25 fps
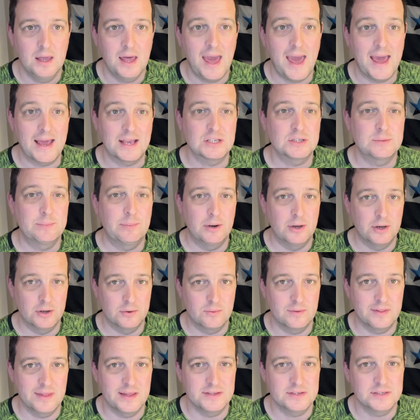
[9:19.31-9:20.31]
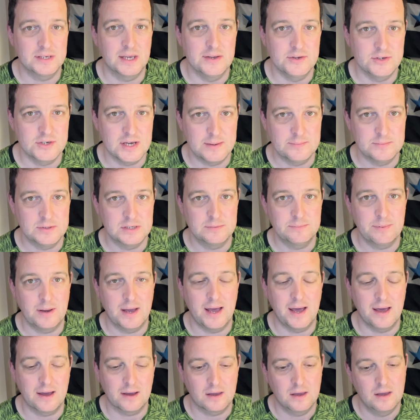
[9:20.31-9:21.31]
explode within St James's
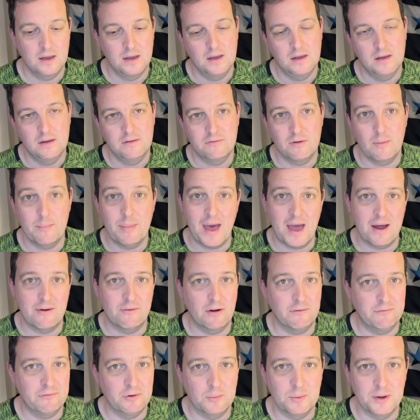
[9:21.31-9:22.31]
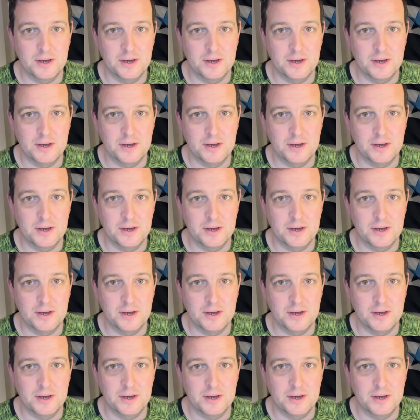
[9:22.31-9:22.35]
Park, for better or for